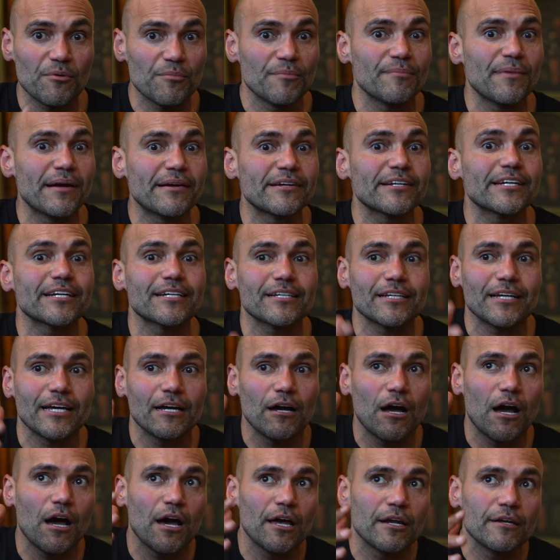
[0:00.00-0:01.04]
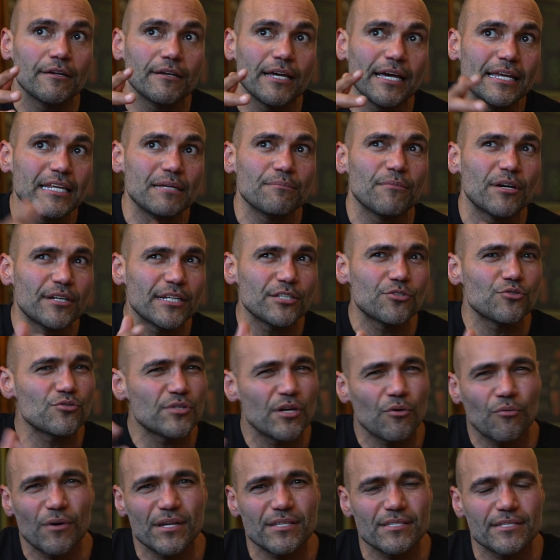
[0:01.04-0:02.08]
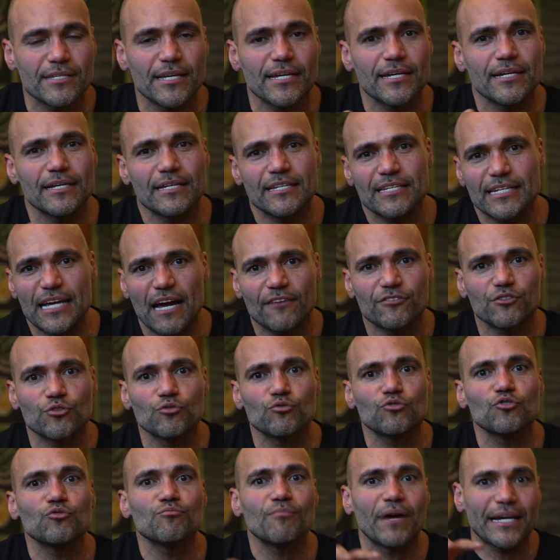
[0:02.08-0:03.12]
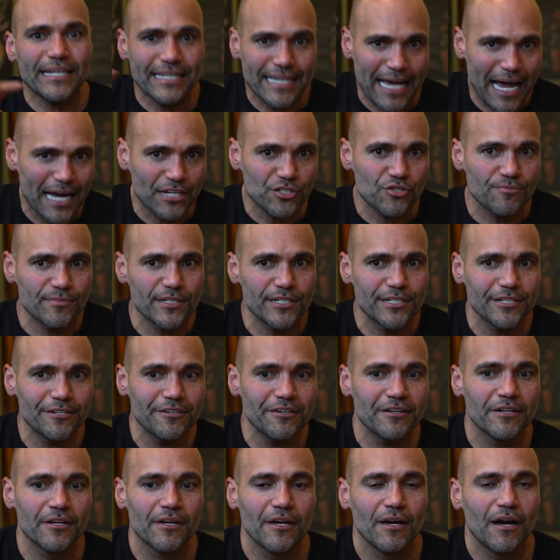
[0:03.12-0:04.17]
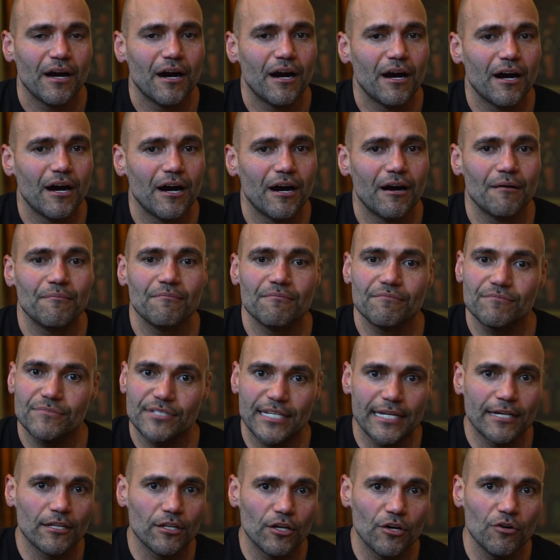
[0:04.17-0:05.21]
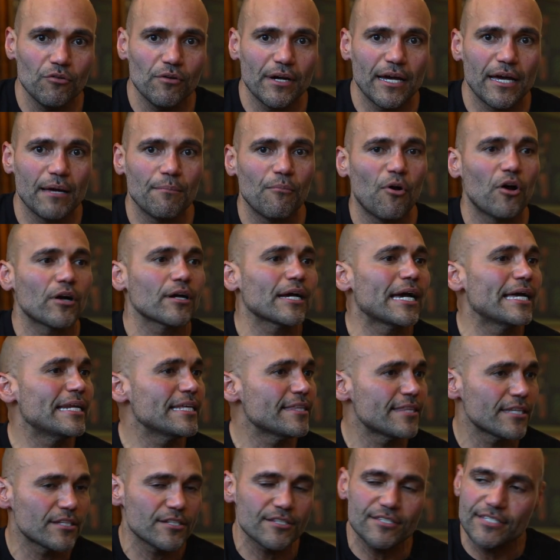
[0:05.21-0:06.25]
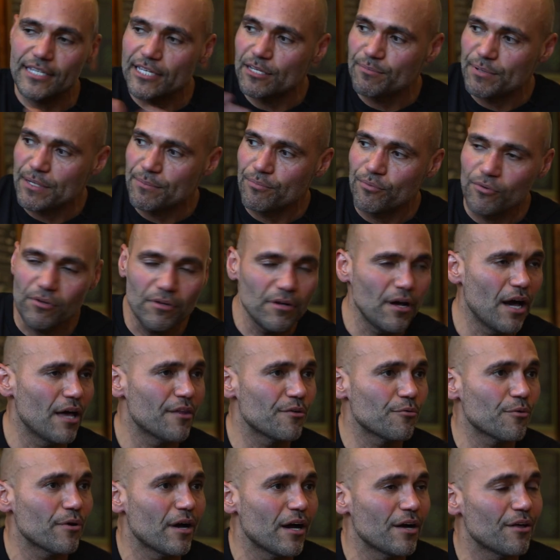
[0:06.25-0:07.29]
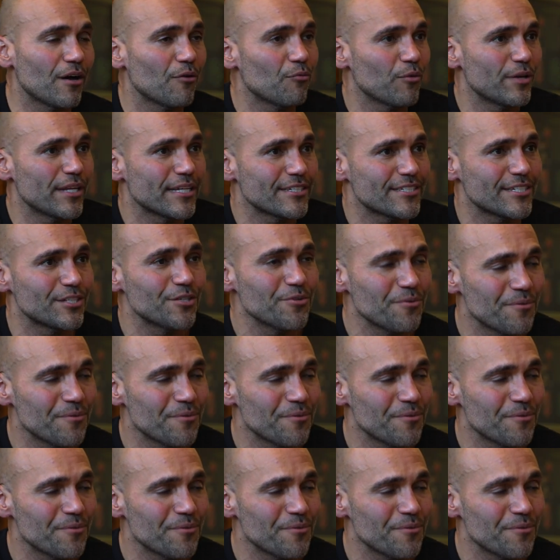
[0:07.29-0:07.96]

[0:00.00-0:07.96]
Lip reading: Mamaroneck on any Monday, Tuesday, Wednesday in the afternoon, you might catch me here. Say hello. And Mark, anything to say to people on the, when they see you?